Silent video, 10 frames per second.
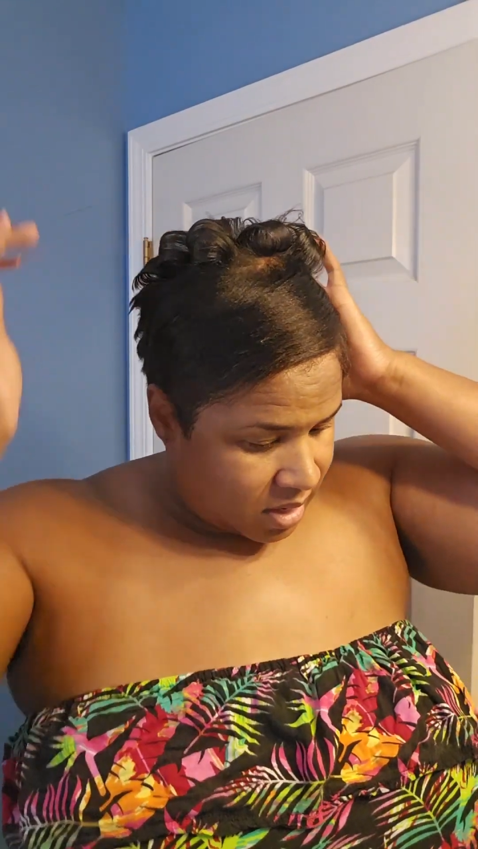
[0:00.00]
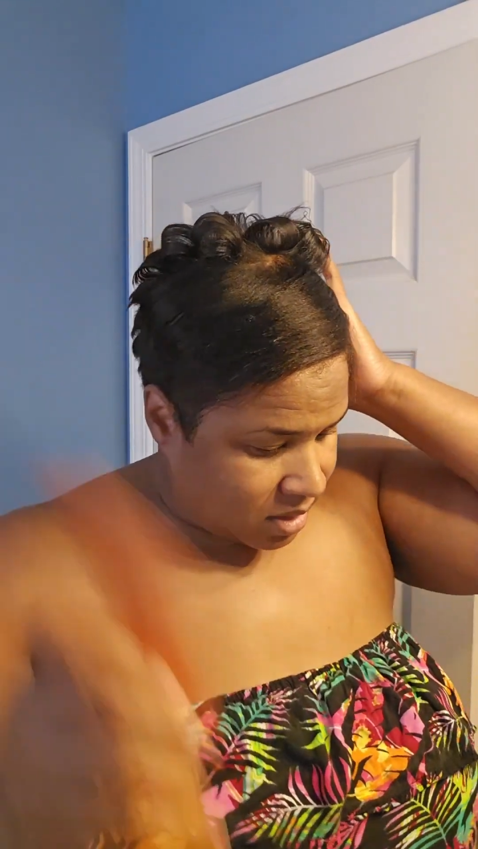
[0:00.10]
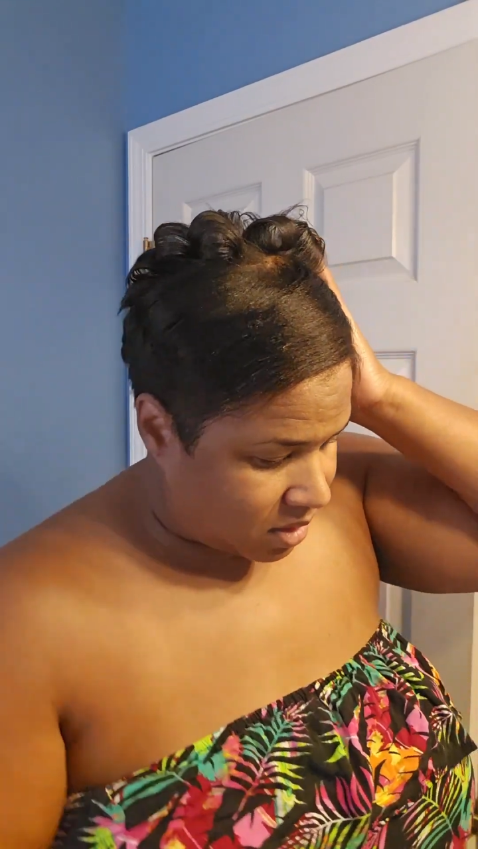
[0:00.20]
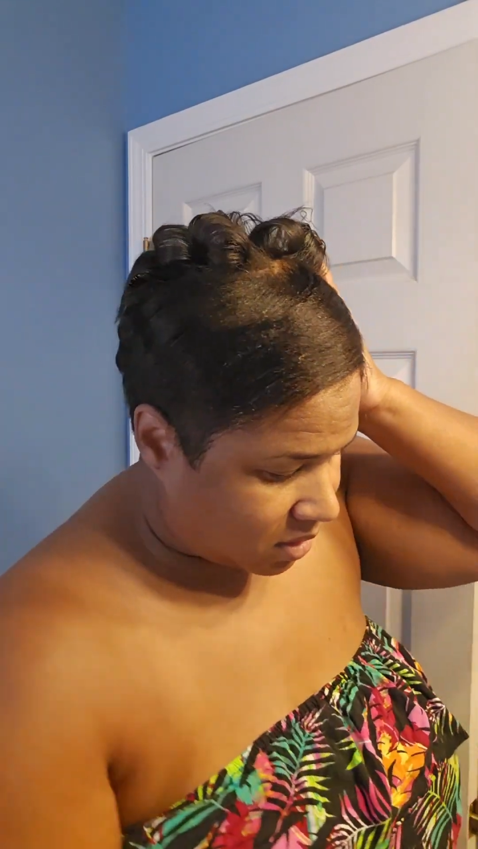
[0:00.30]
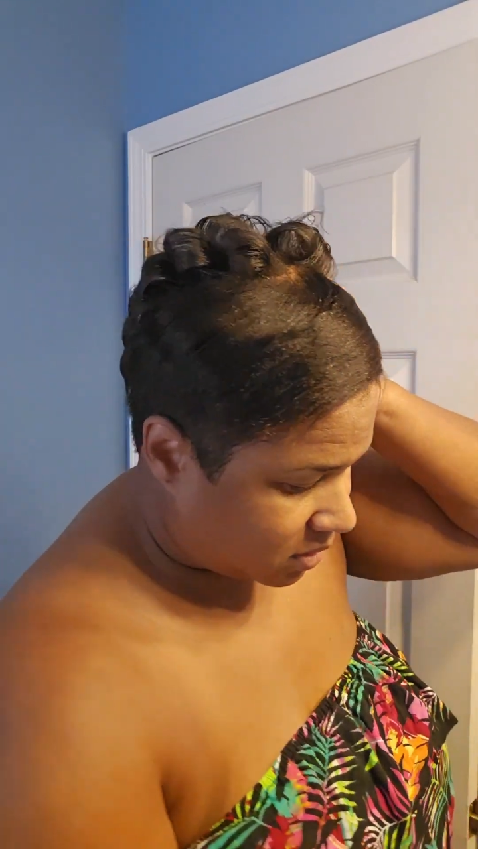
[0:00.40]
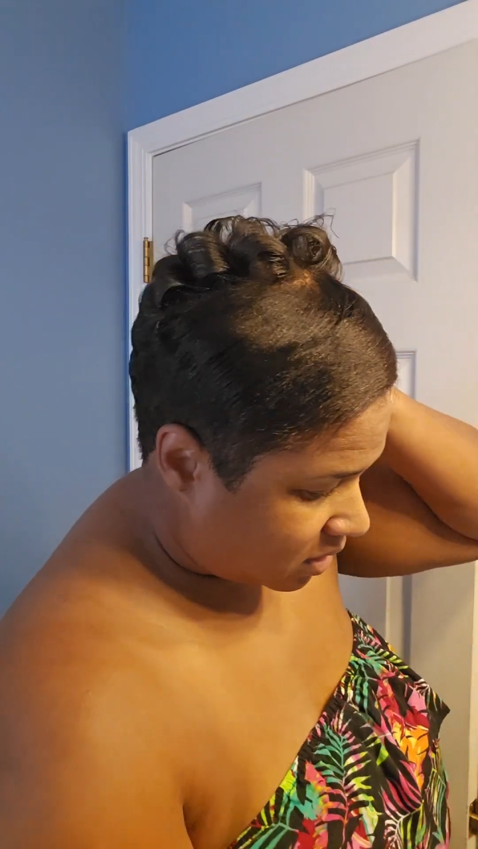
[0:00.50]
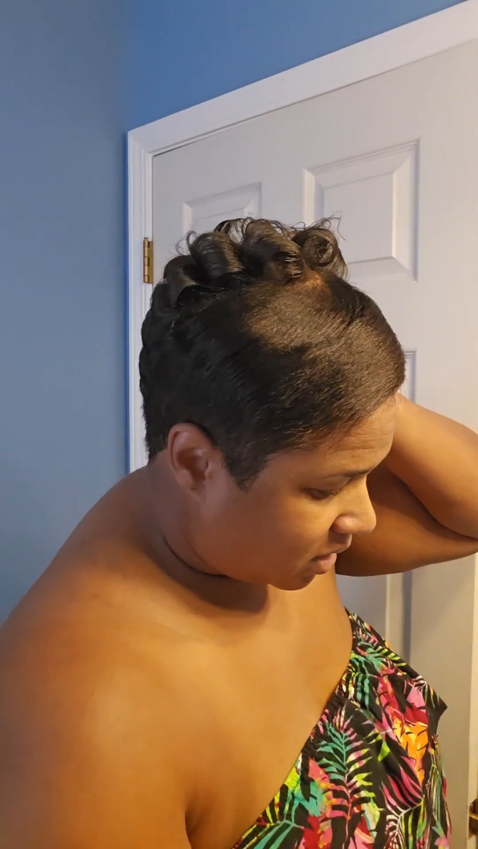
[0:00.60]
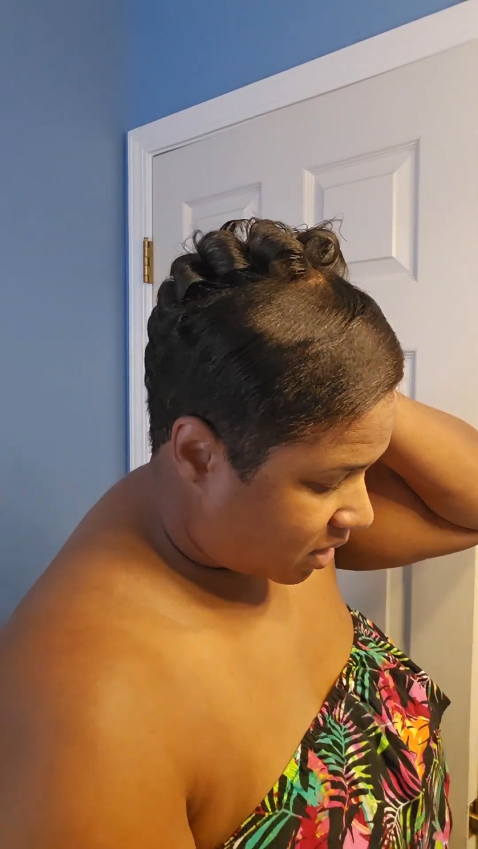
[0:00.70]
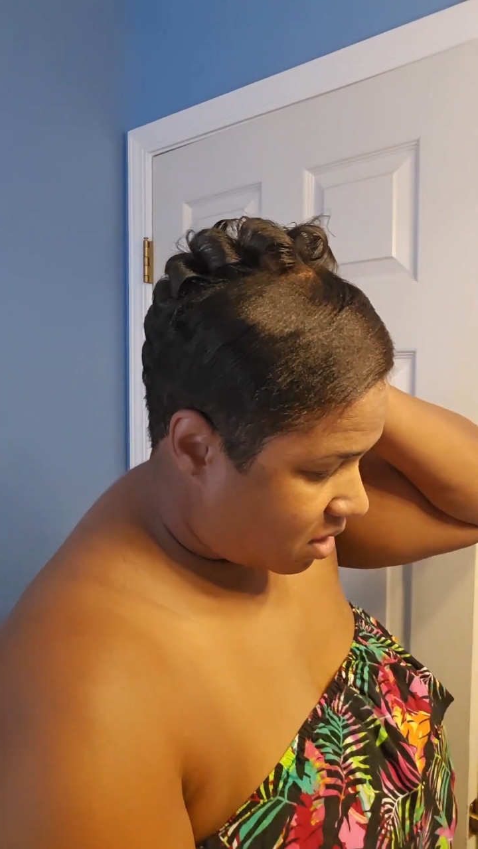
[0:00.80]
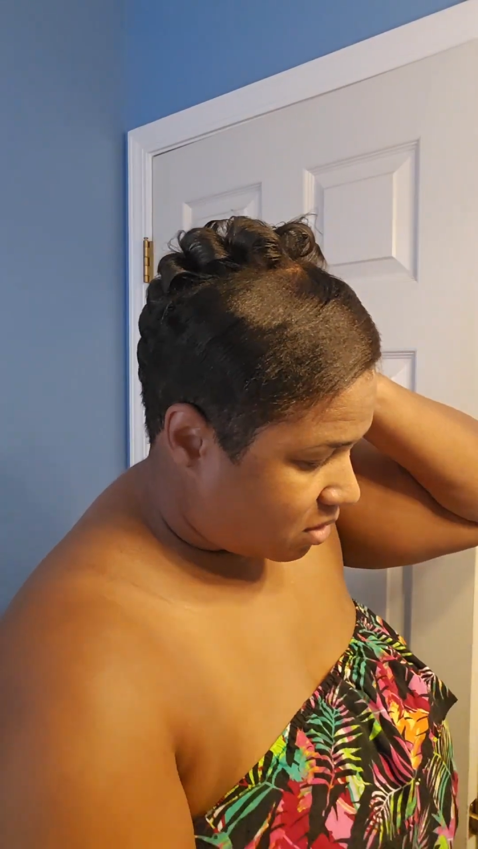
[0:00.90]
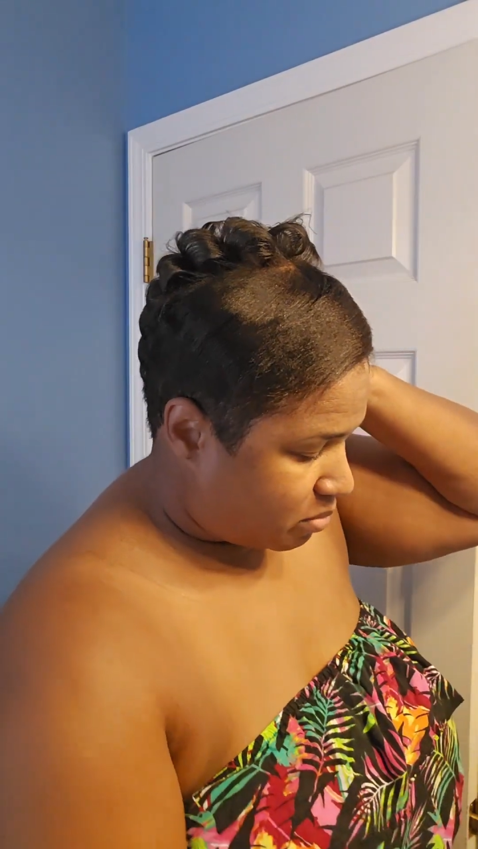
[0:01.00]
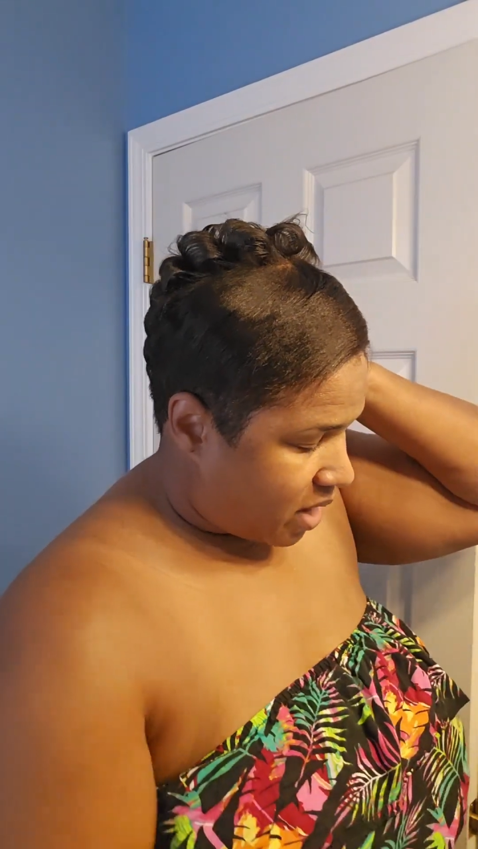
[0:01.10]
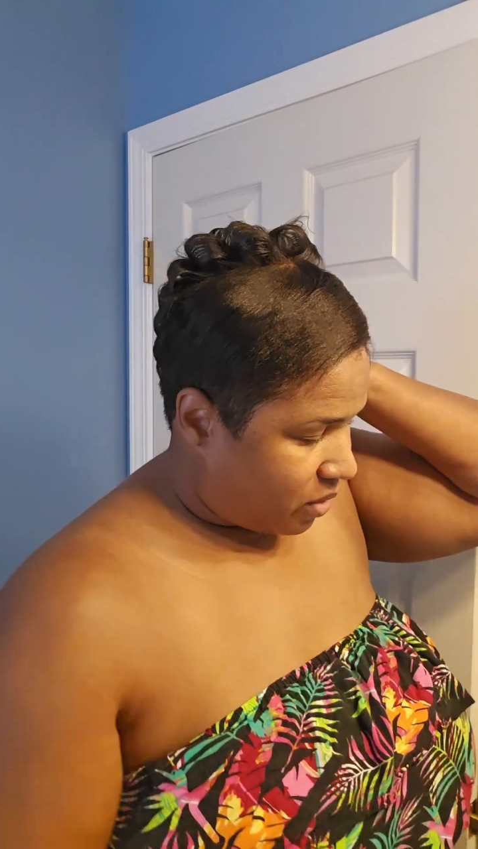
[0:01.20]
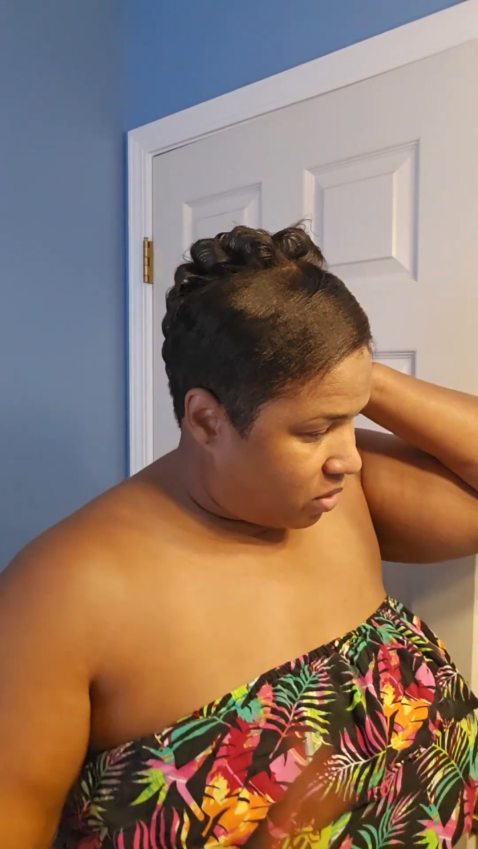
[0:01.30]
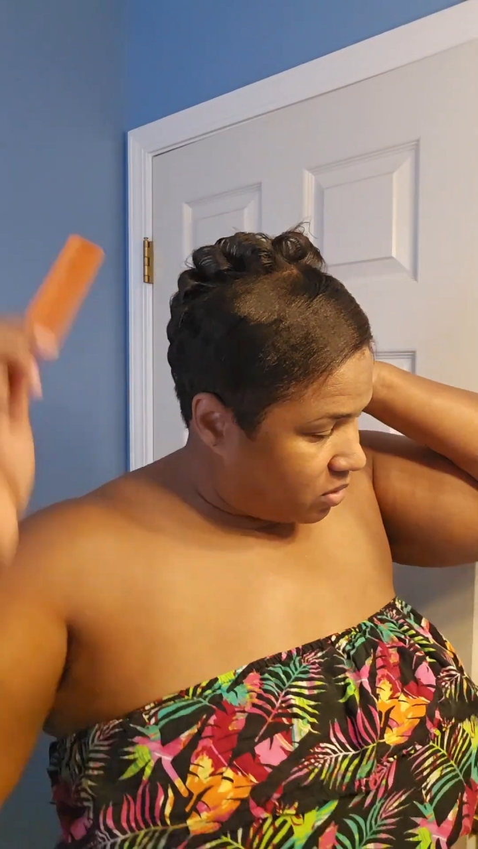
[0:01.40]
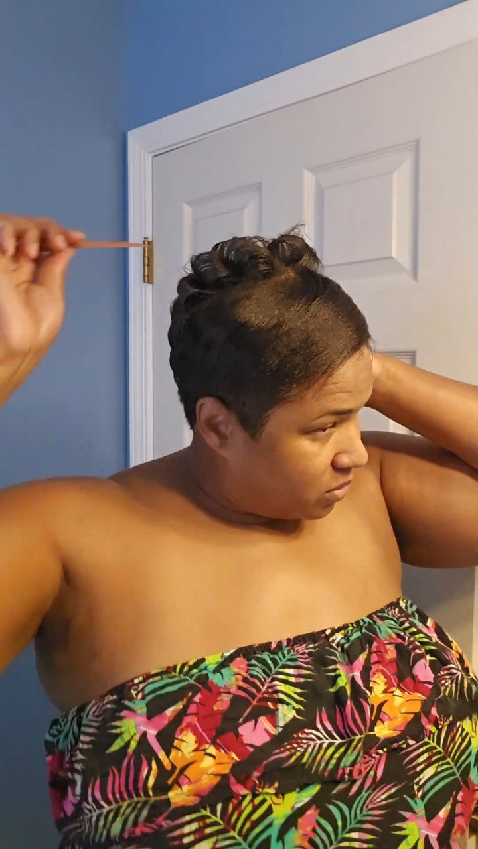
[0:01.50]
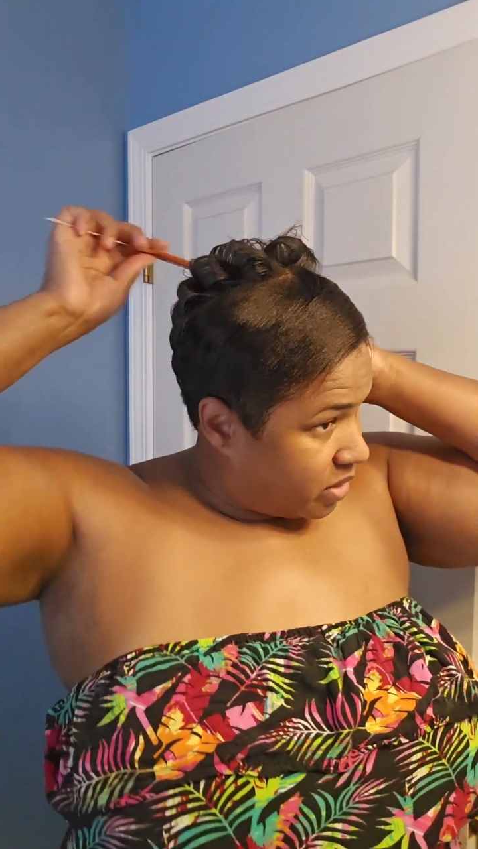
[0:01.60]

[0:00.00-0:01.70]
And these again are the micros.